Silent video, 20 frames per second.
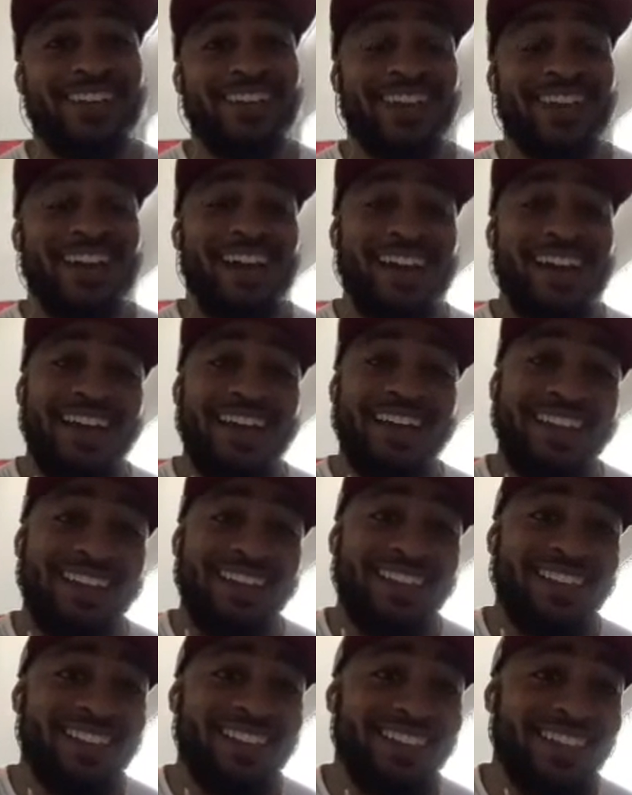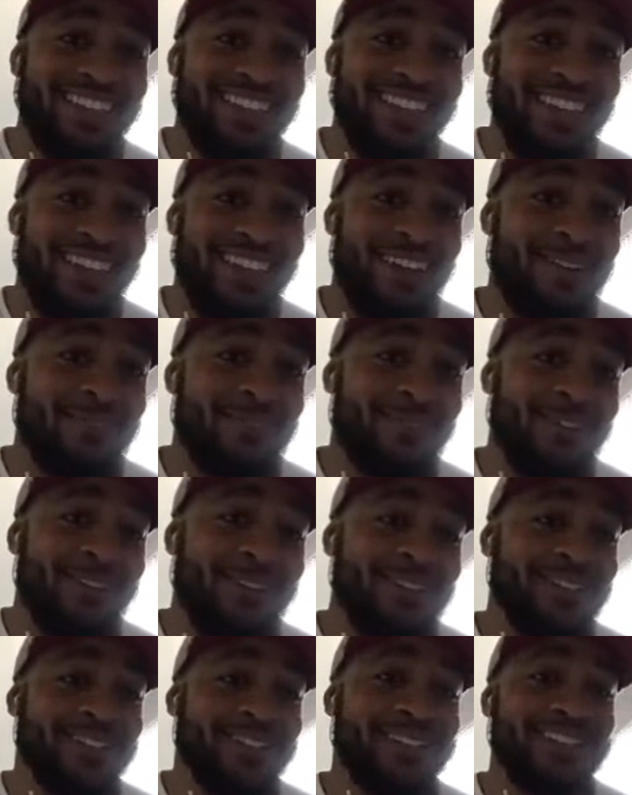Word. Got to get it, get that out
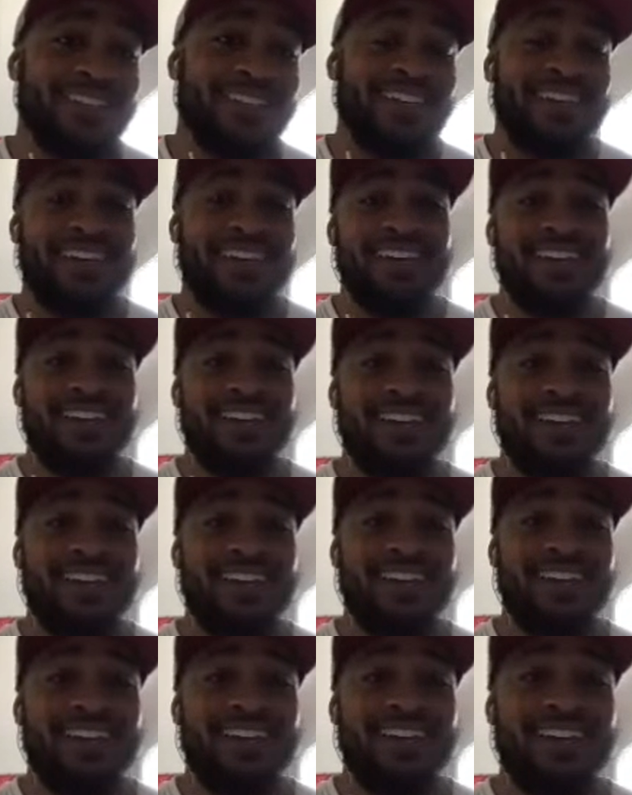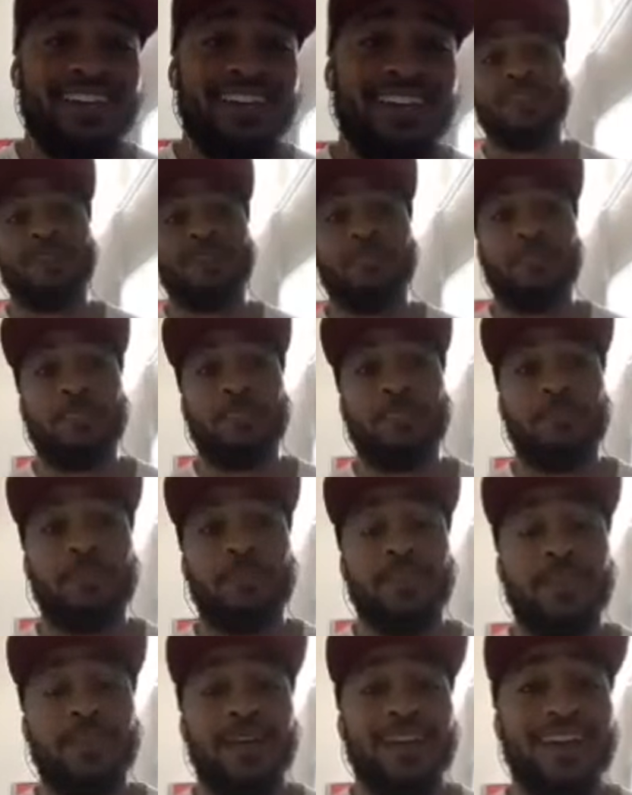first. Word. Um, all
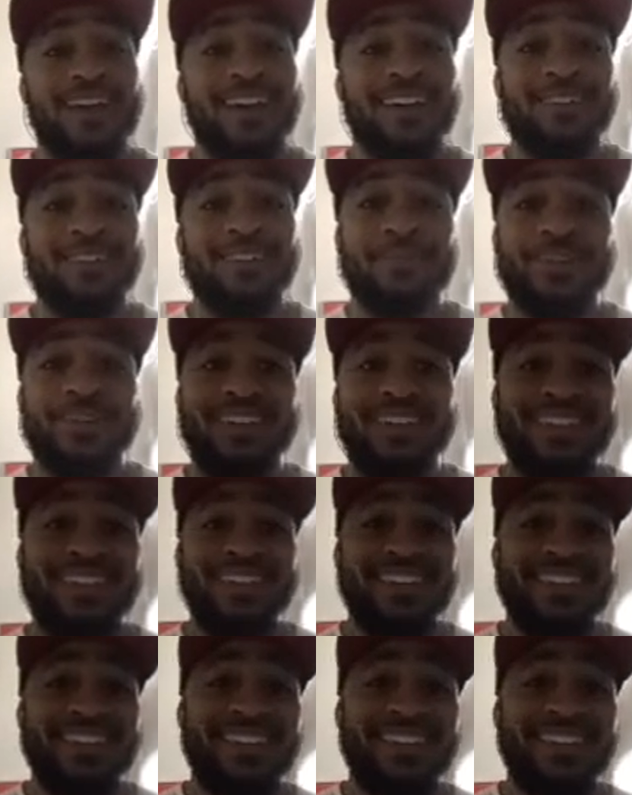right, but